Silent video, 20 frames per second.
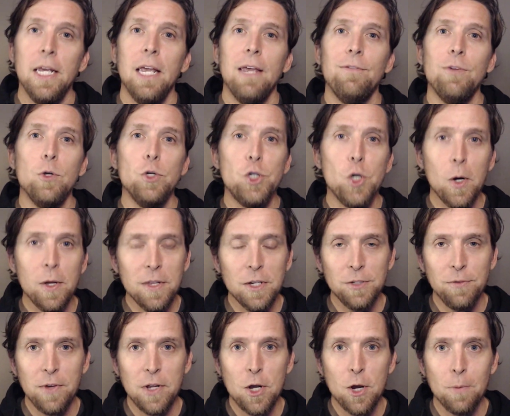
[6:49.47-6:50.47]
If you enjoyed
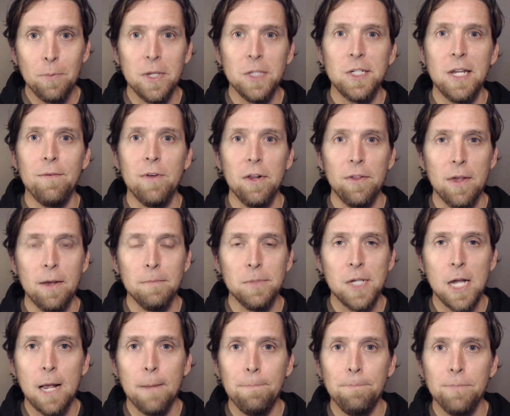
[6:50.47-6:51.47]
this video, please give it a thumbs
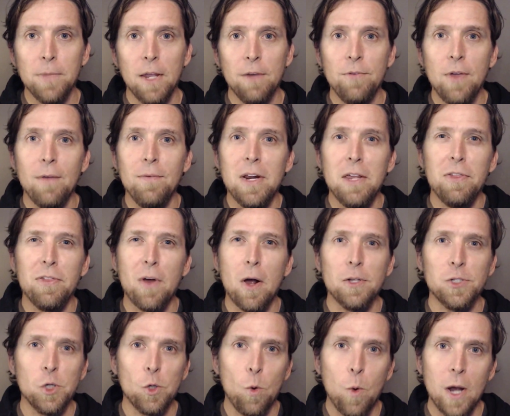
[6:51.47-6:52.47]
up. If you have any
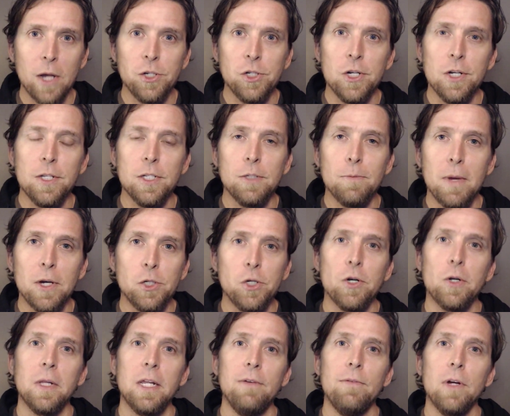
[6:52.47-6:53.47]
thoughts or questions, make sure
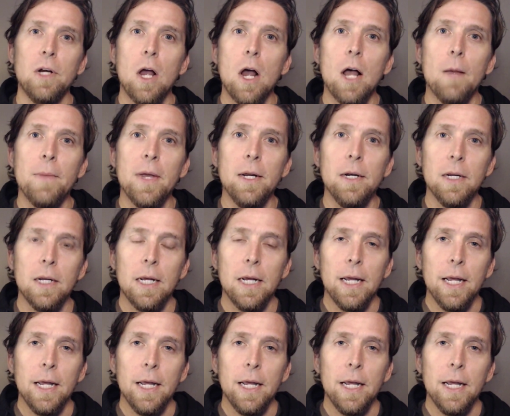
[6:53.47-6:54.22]
to leave a comment.